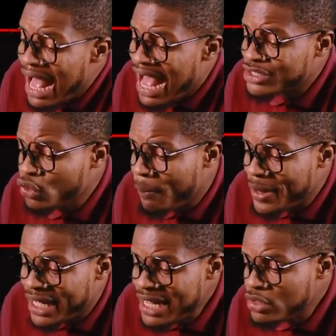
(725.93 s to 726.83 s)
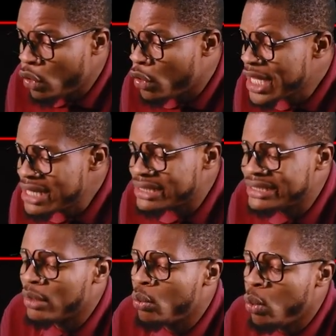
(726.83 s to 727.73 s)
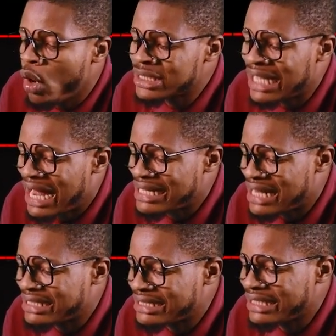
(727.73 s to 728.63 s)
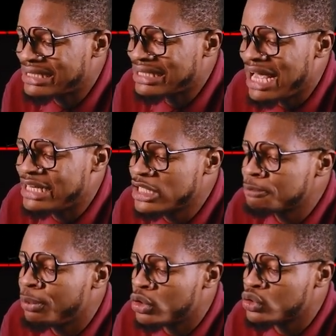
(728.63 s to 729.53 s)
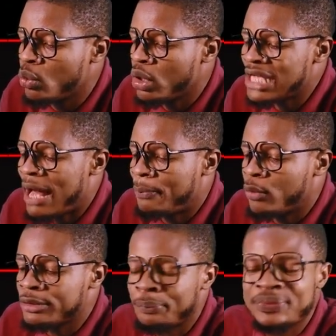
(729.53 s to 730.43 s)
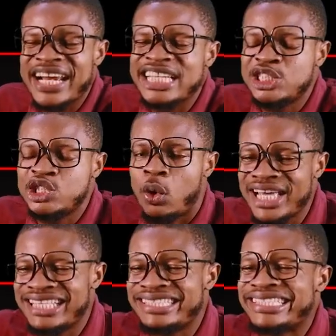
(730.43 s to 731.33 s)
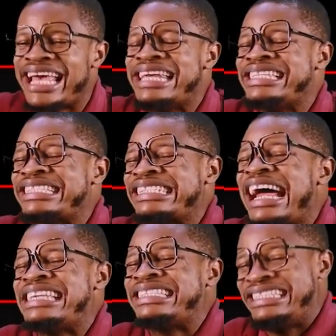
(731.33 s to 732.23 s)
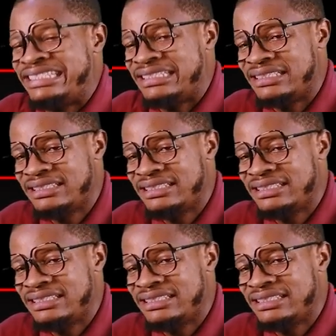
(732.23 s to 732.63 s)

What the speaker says: As you begin to heat the water that is inside this pot, what happens? Pressure inside is rising.